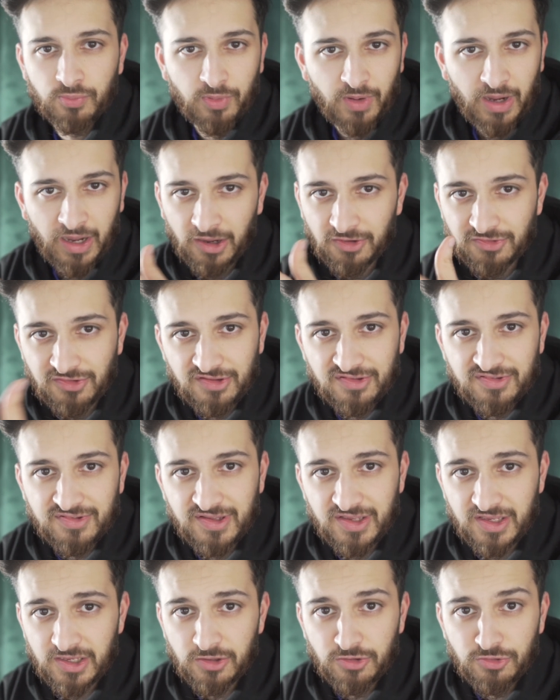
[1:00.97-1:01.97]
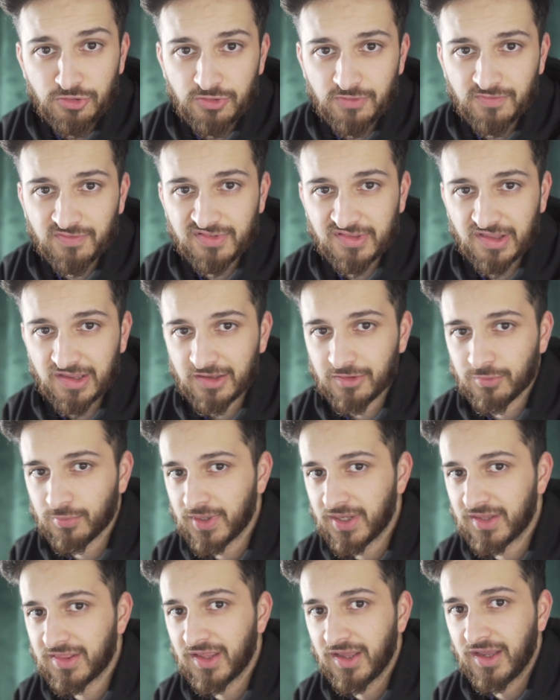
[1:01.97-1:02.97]
how to see who you've staked
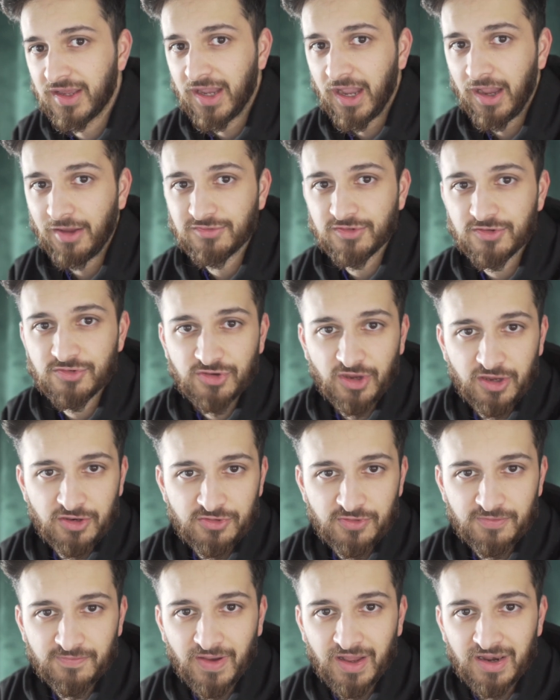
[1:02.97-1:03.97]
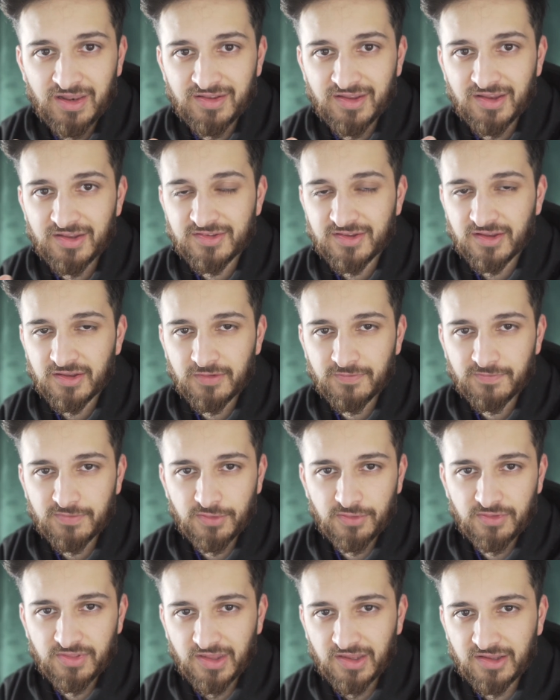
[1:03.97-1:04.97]
with, how to change your validator, and a
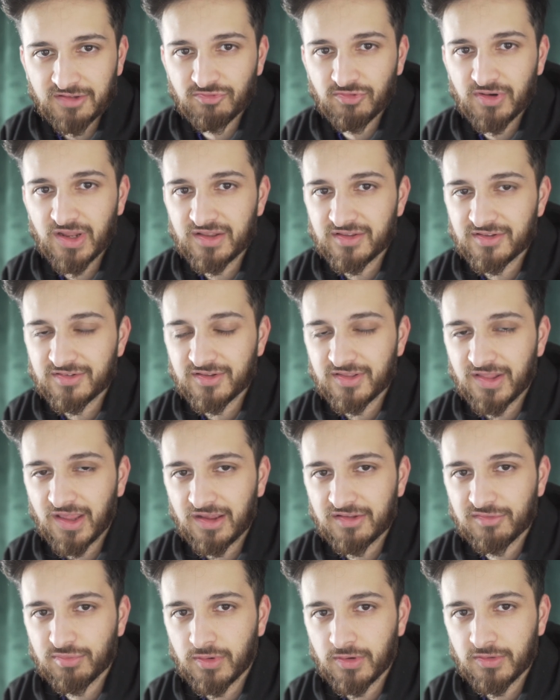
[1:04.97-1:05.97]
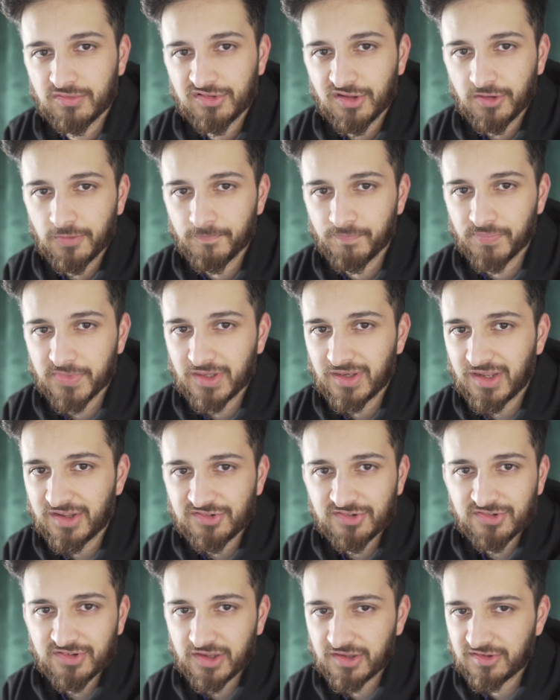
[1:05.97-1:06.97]
few things related to that as well. So let's
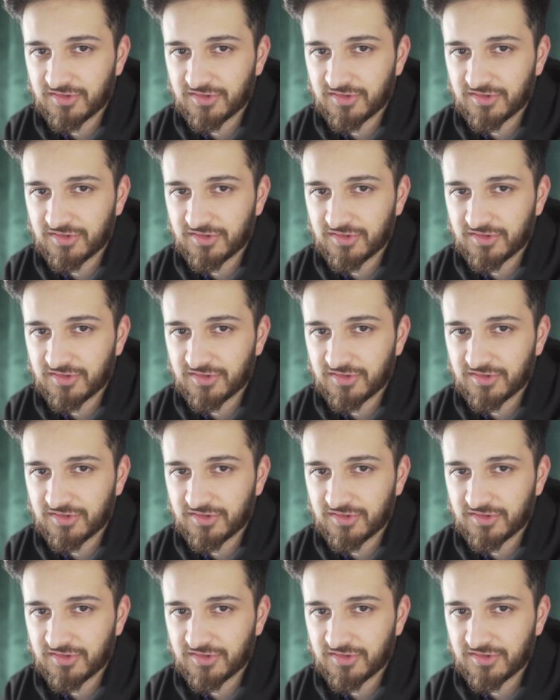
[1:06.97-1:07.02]
just get